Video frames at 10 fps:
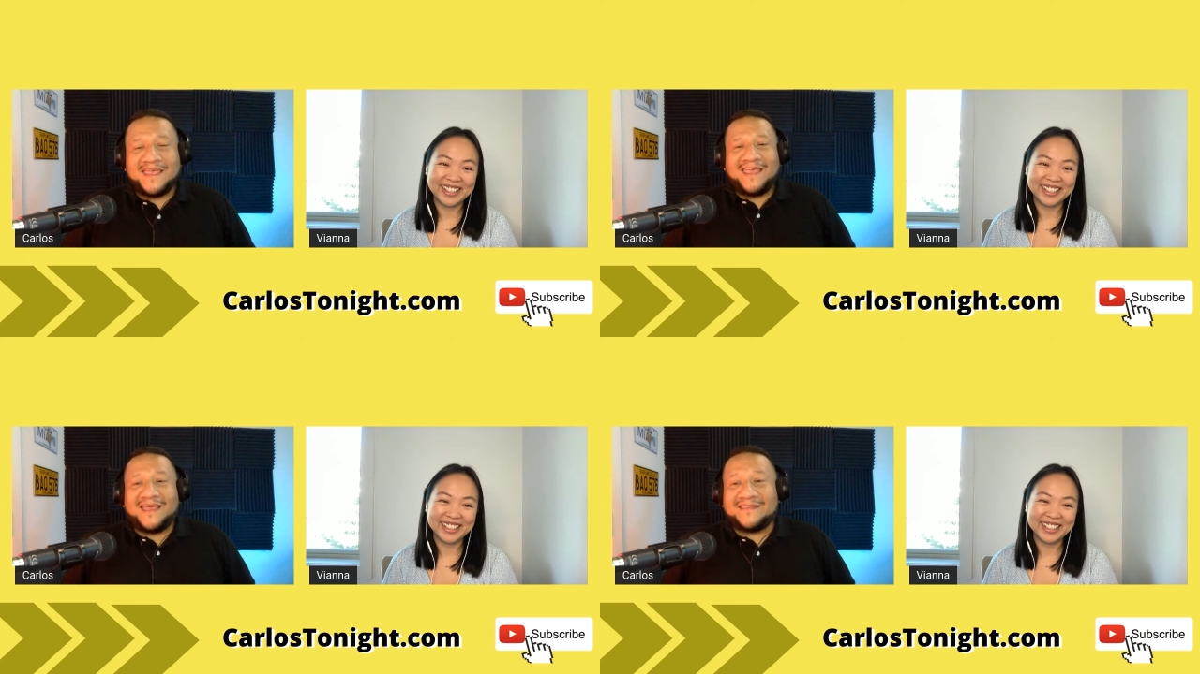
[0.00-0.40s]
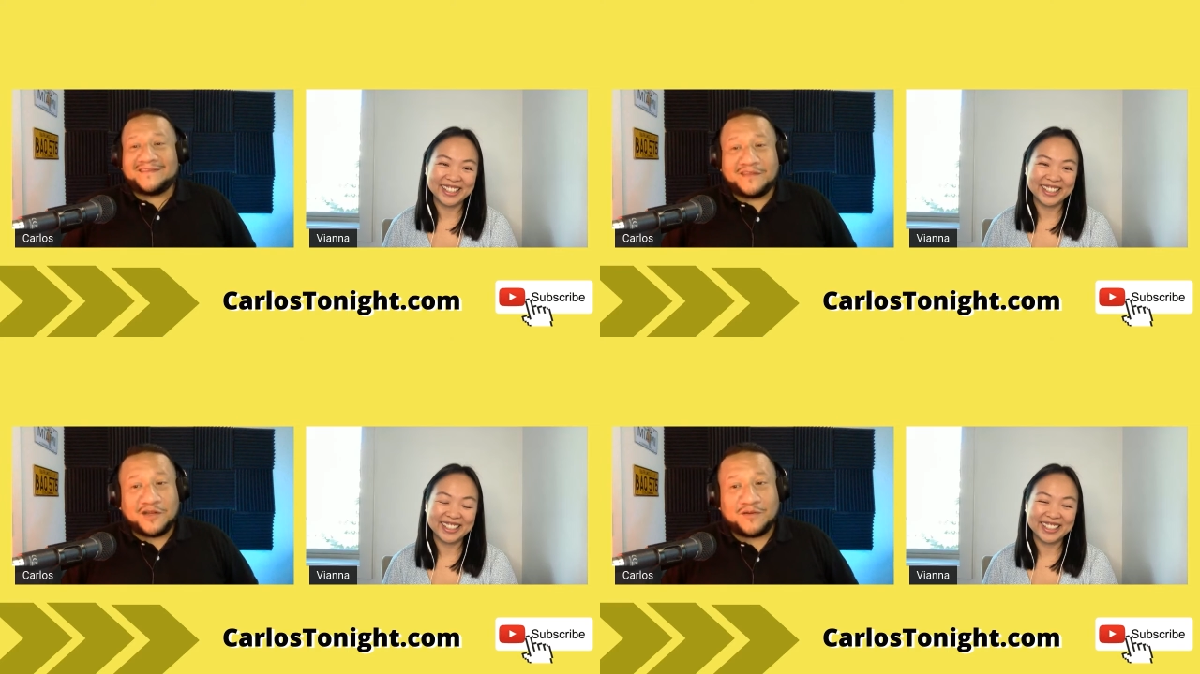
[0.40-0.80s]

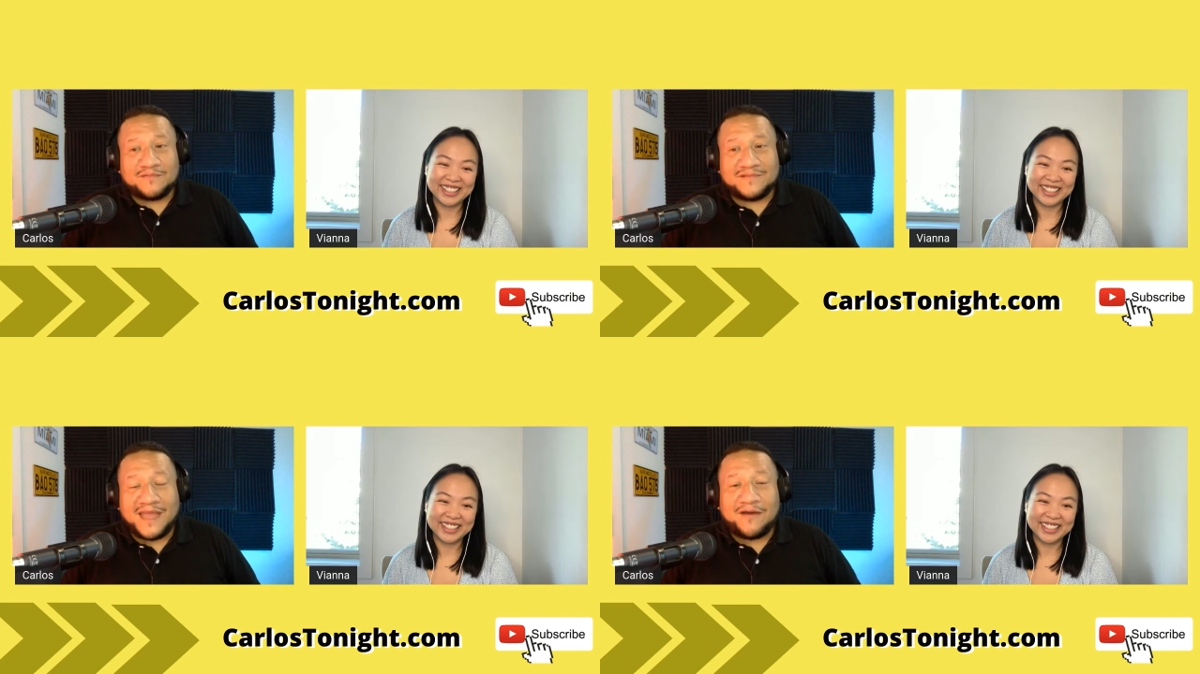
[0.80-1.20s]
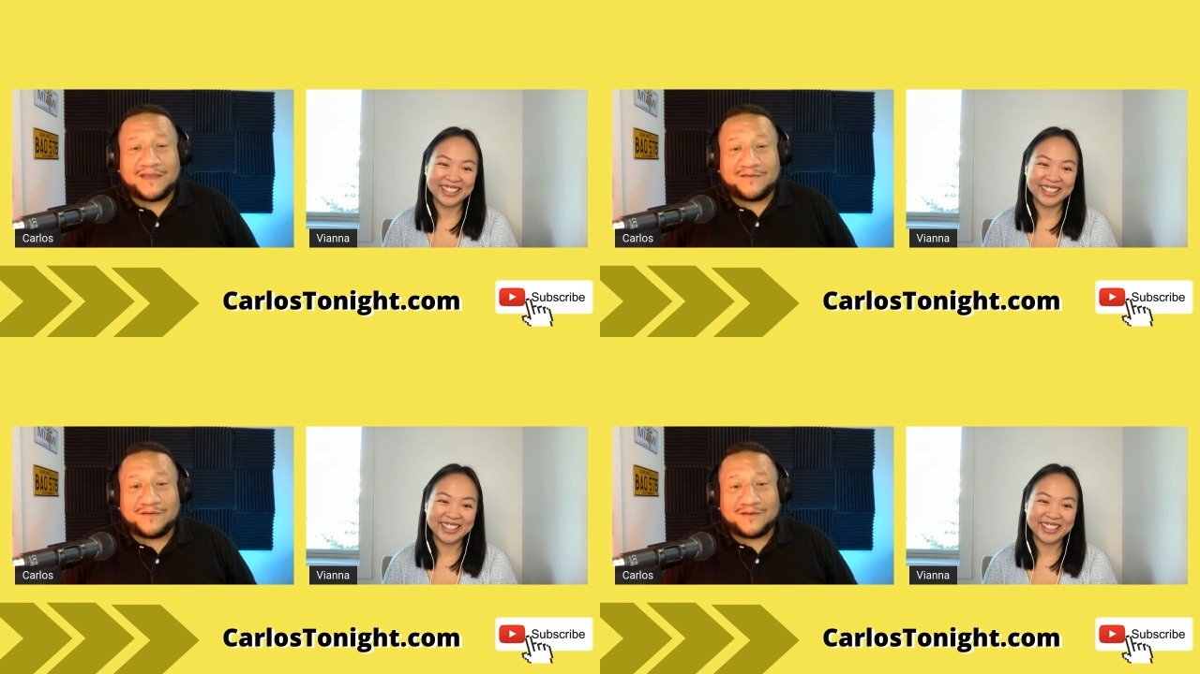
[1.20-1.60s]
Speaker 1: And you know, now I
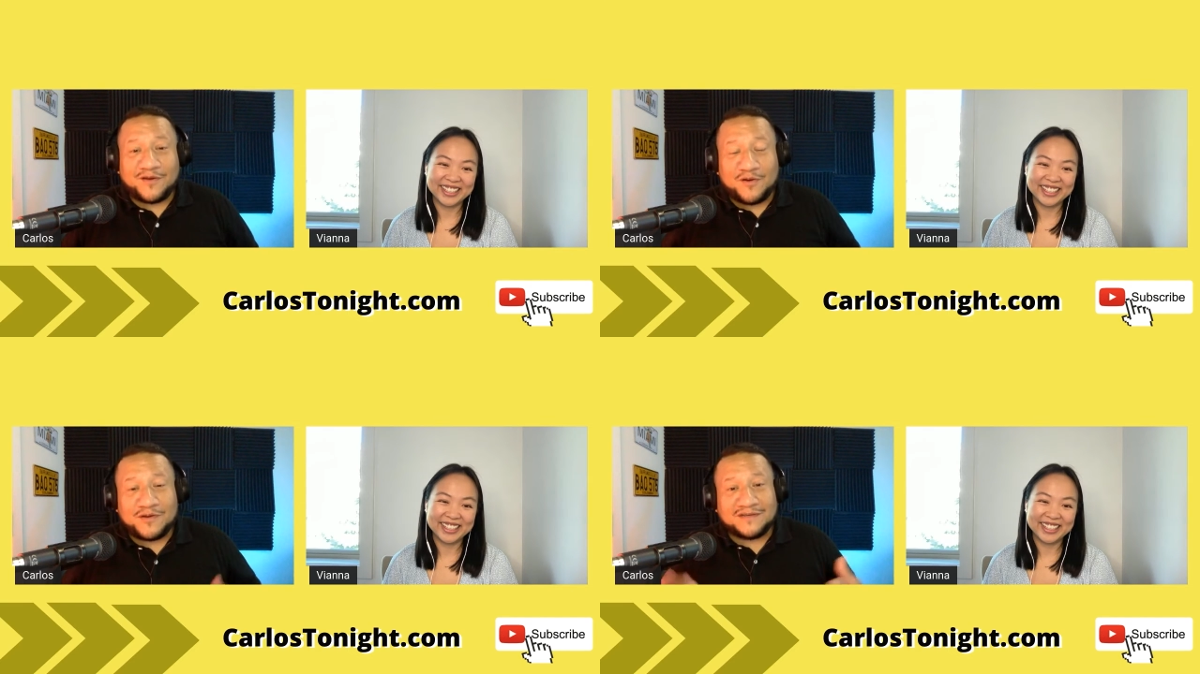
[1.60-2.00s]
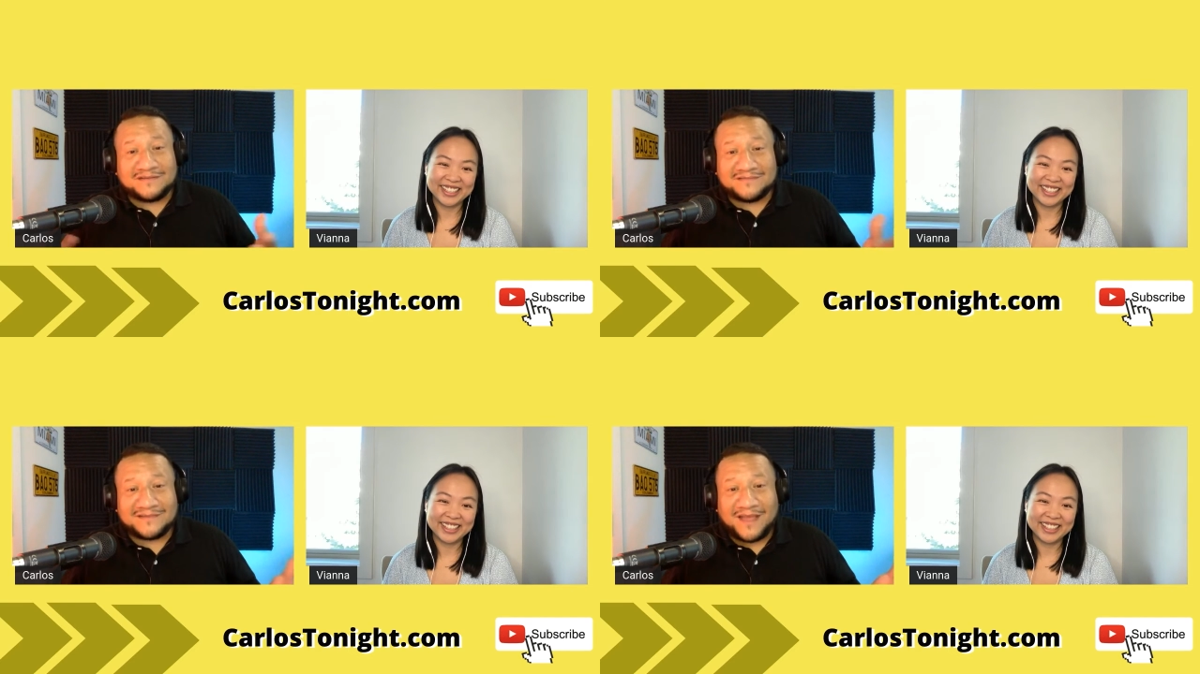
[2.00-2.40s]
can go
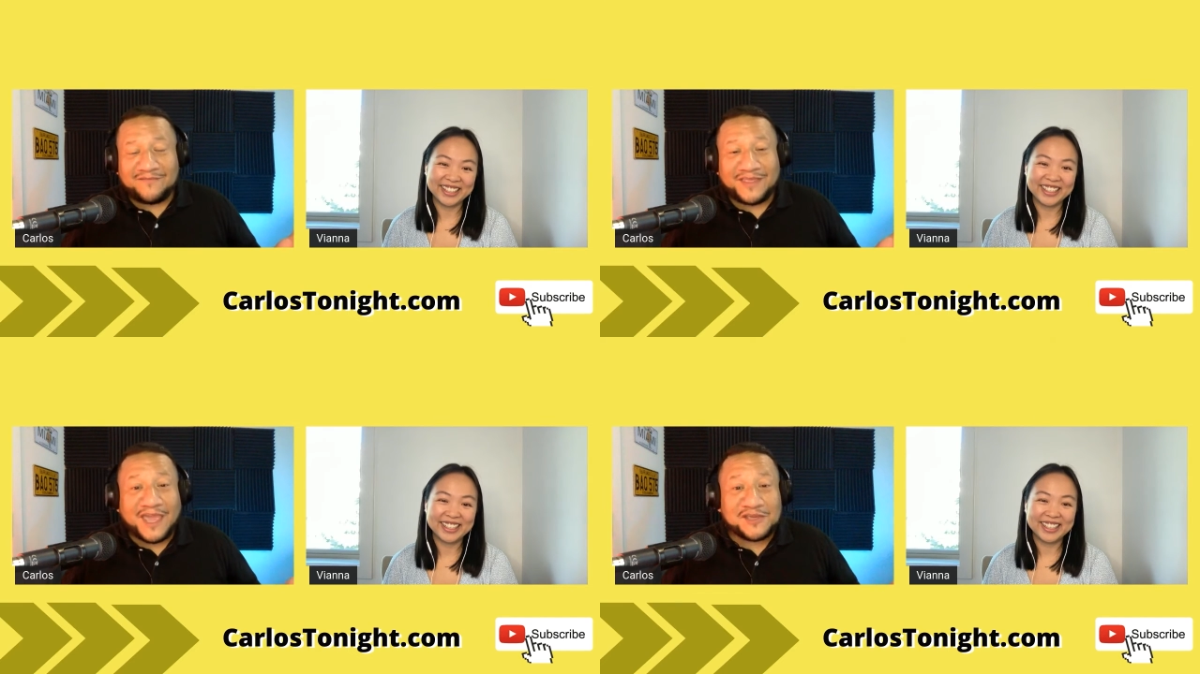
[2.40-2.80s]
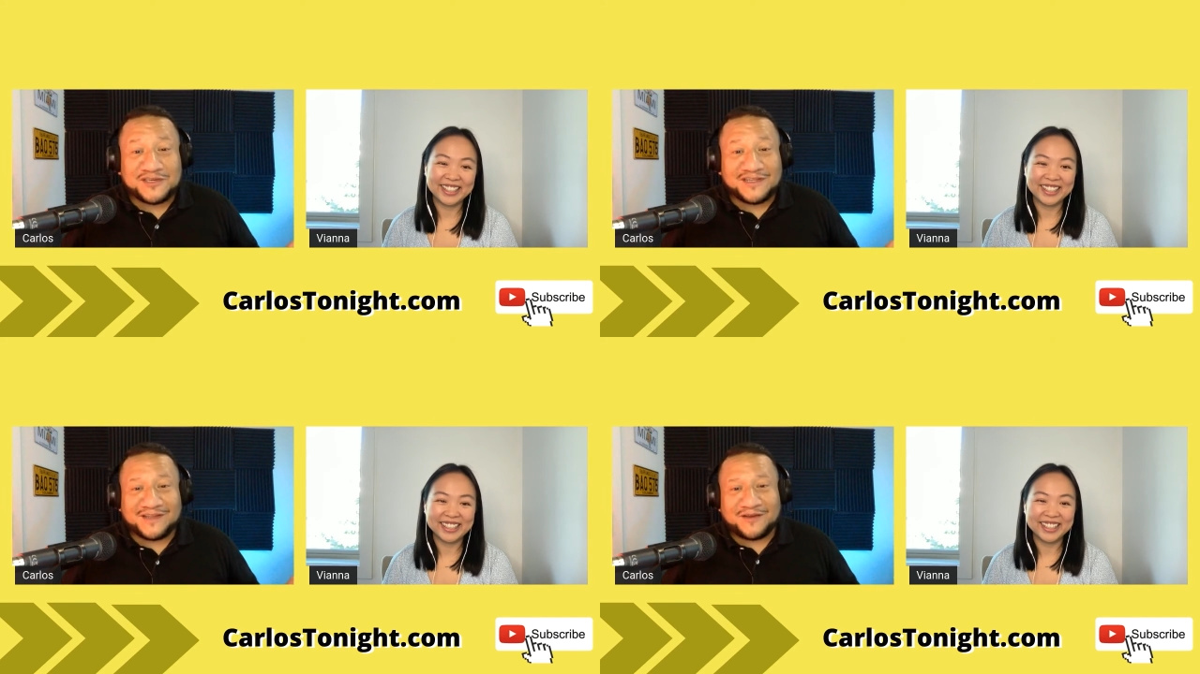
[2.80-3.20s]
and on
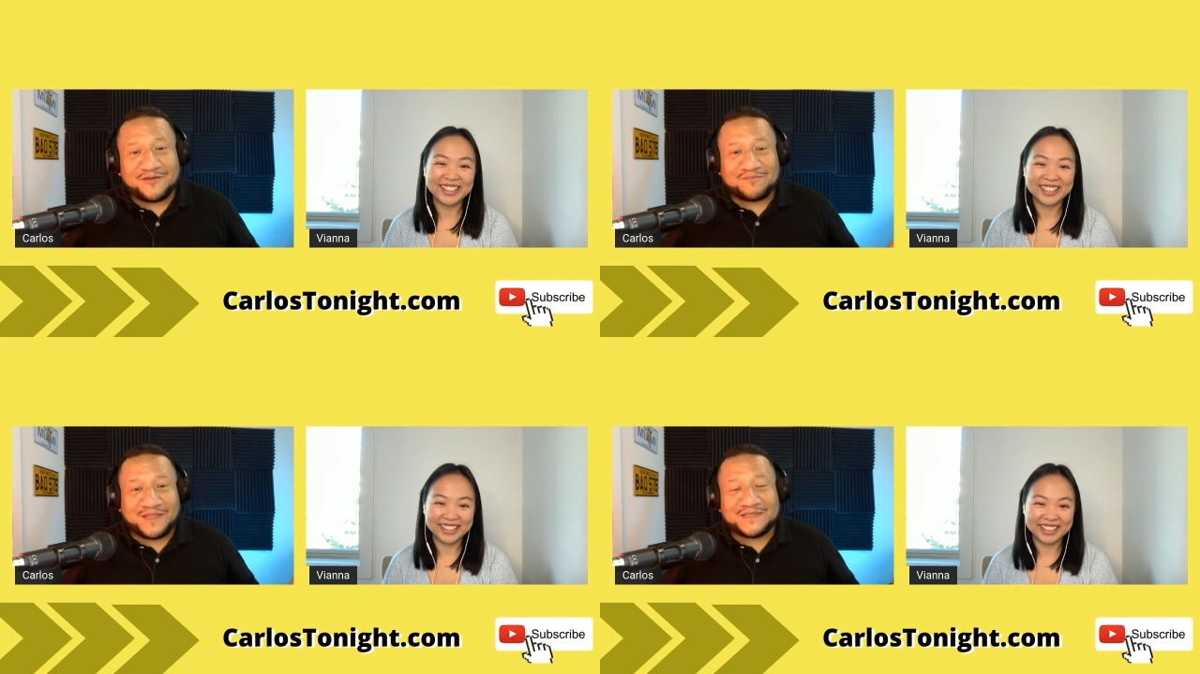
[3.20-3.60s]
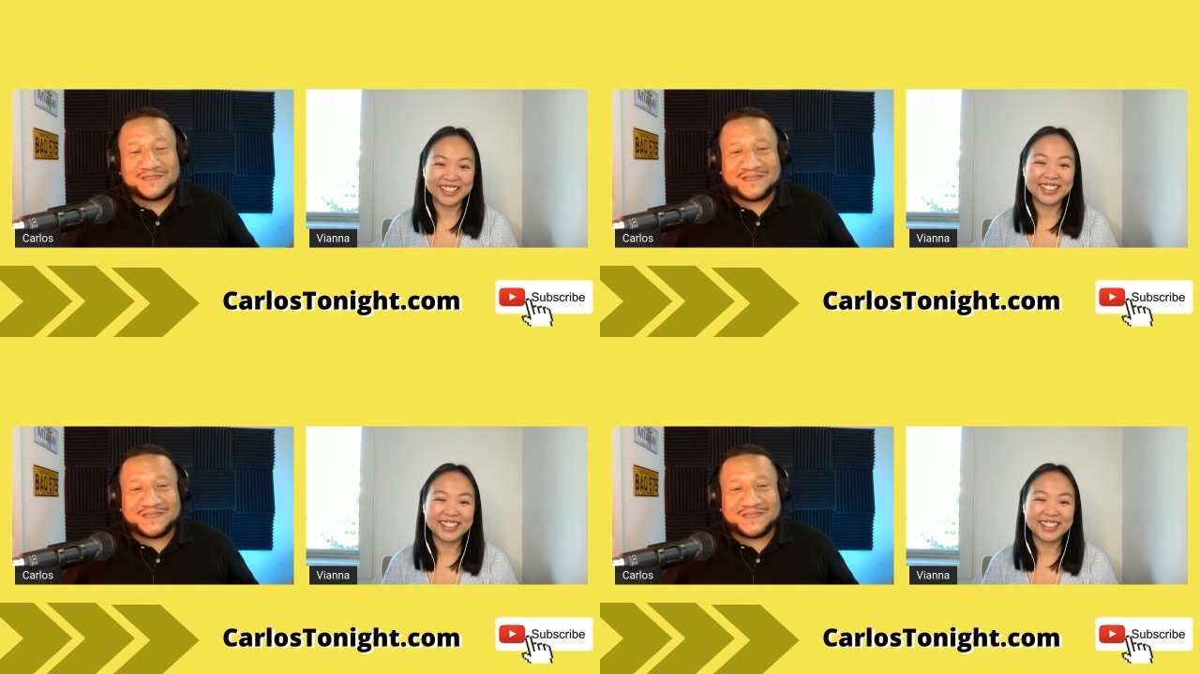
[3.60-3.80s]
vacation and go places